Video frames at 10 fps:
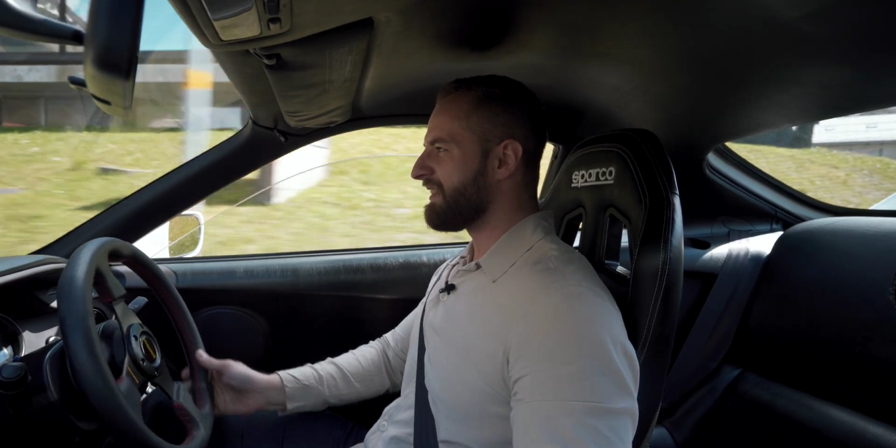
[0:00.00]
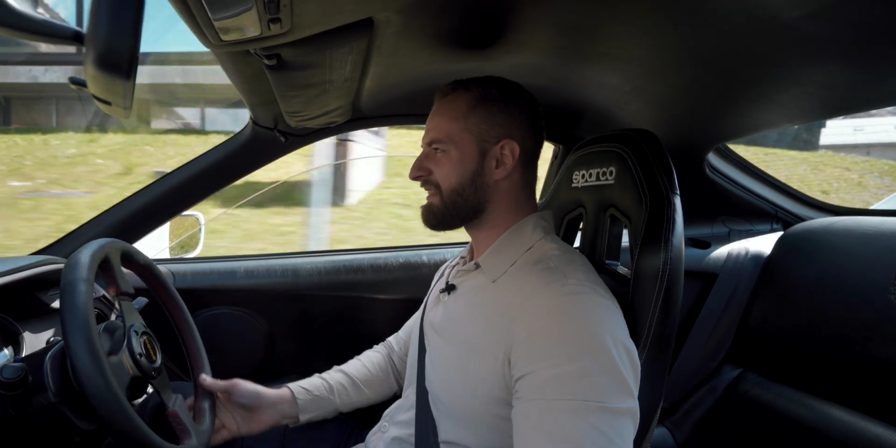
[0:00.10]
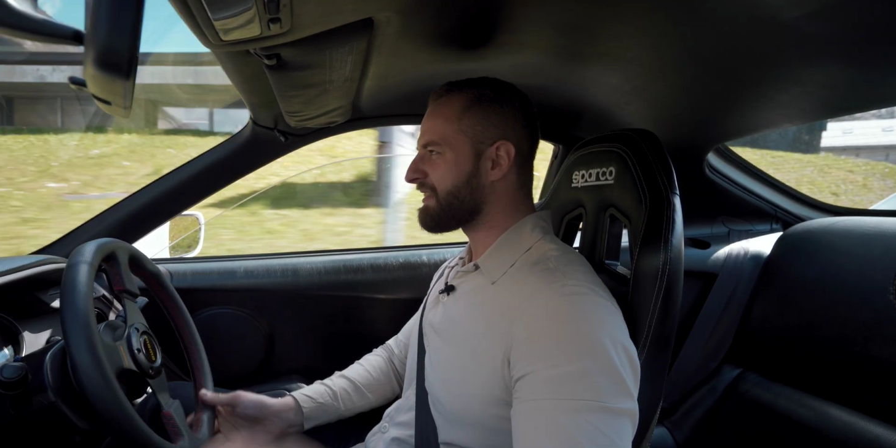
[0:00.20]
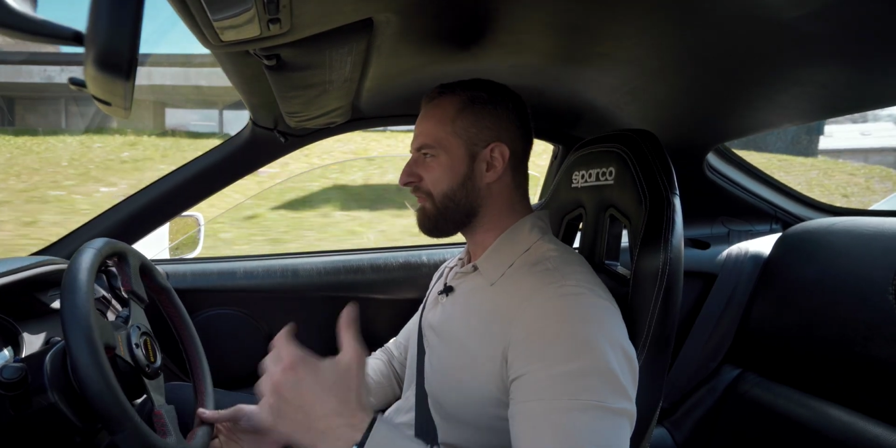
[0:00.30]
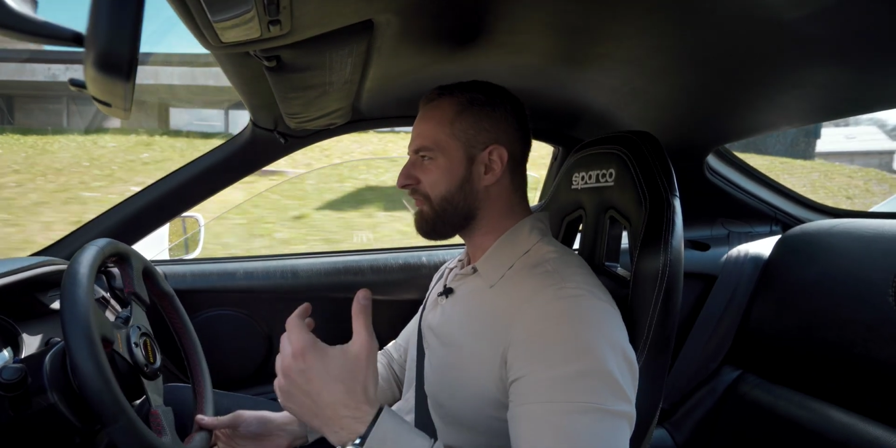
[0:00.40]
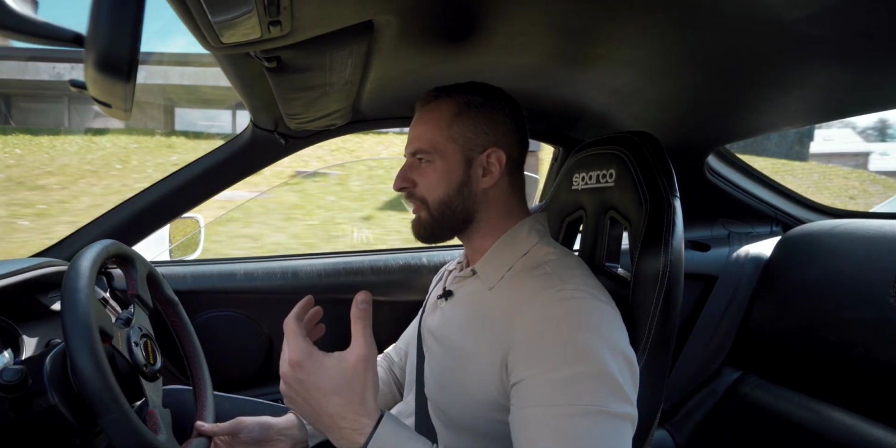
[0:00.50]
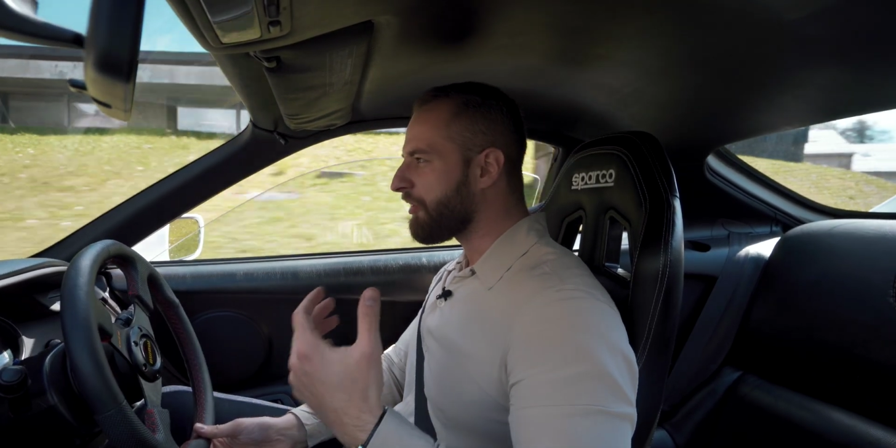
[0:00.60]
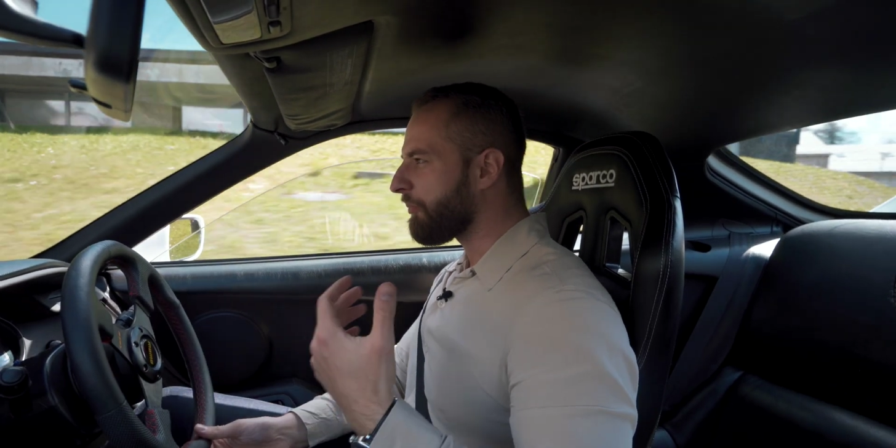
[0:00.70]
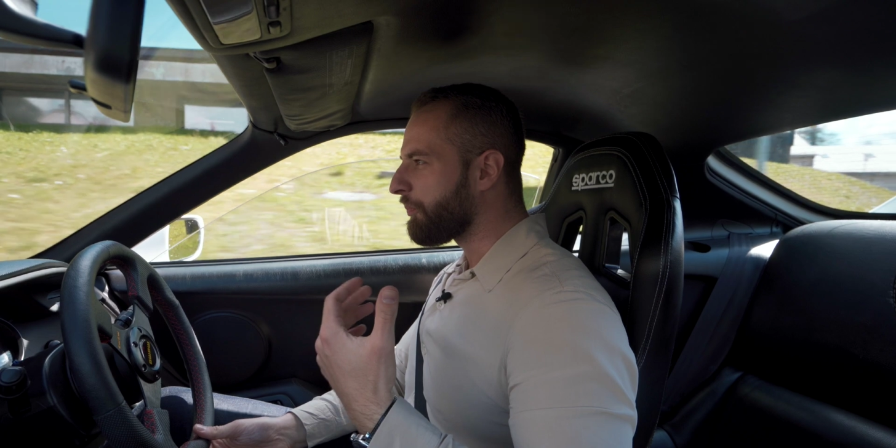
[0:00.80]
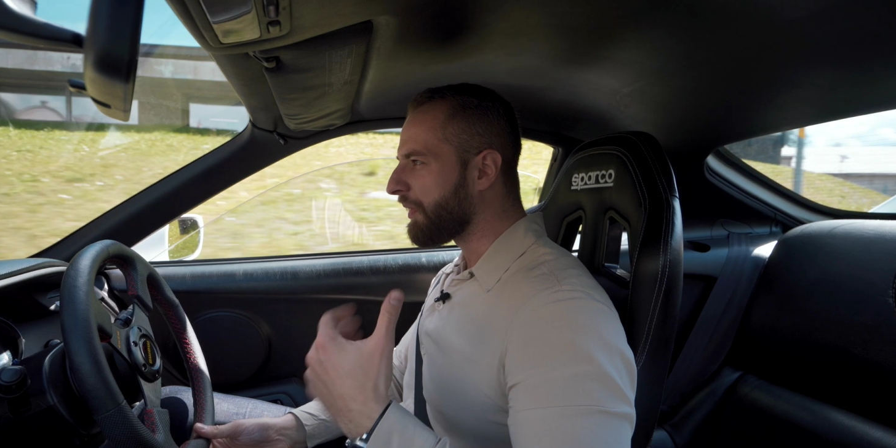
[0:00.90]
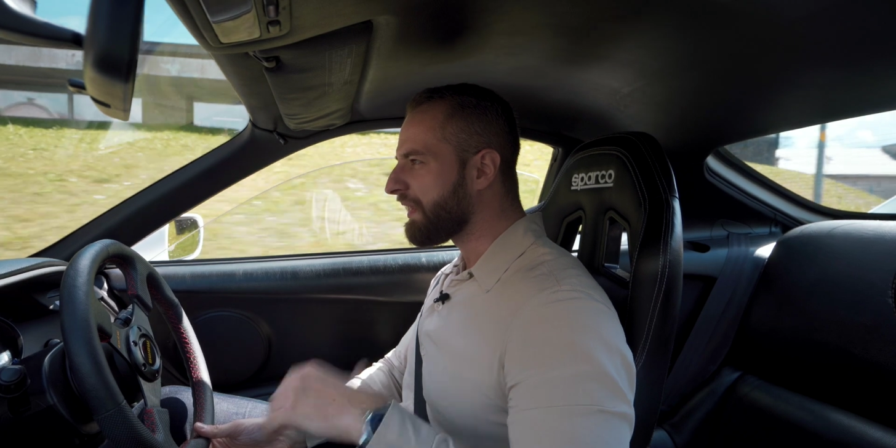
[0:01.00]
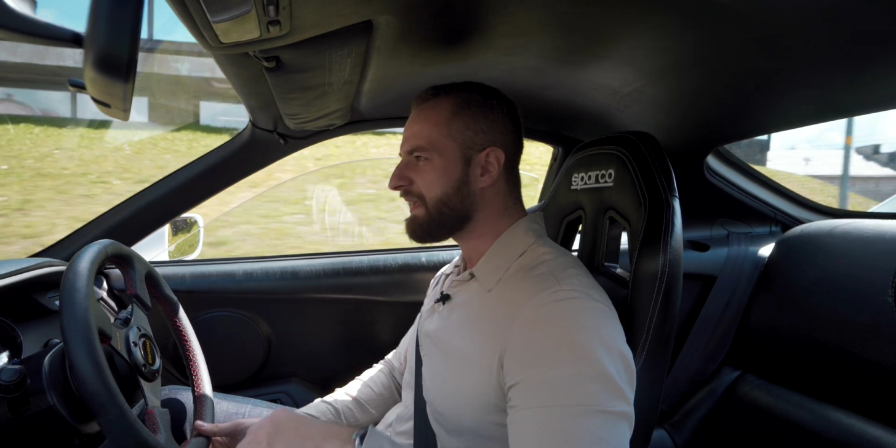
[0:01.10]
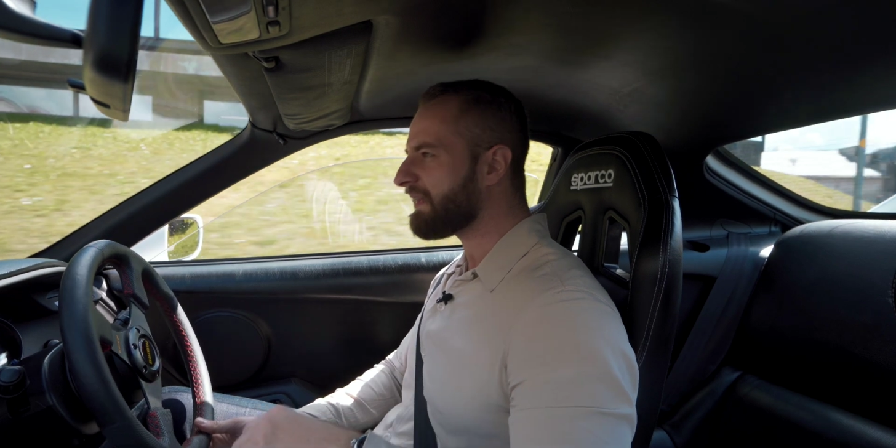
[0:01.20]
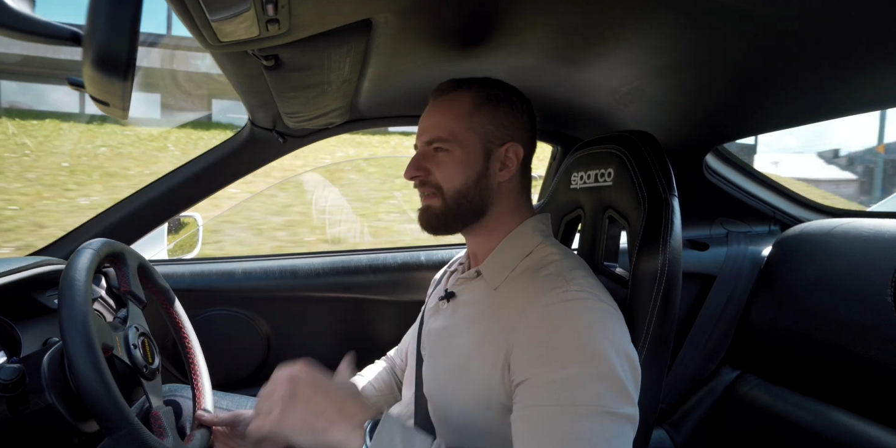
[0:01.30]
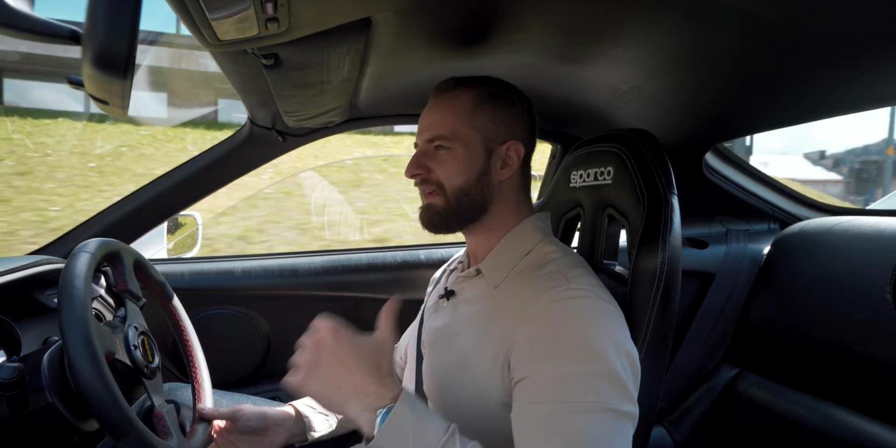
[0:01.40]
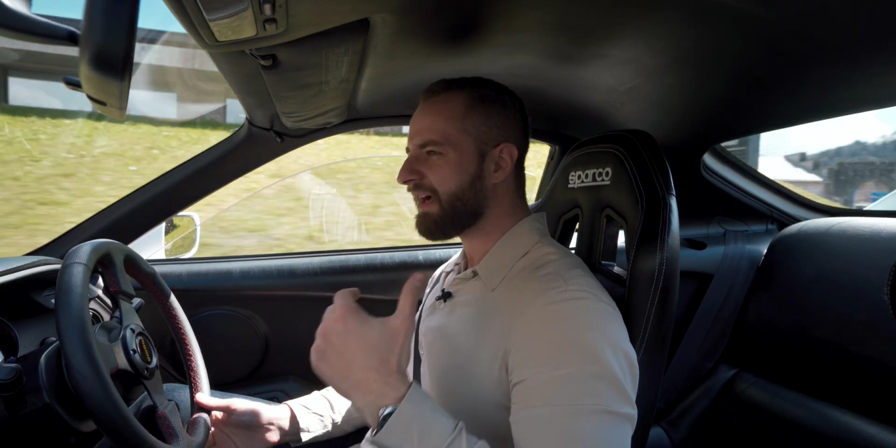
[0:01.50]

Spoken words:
Something completely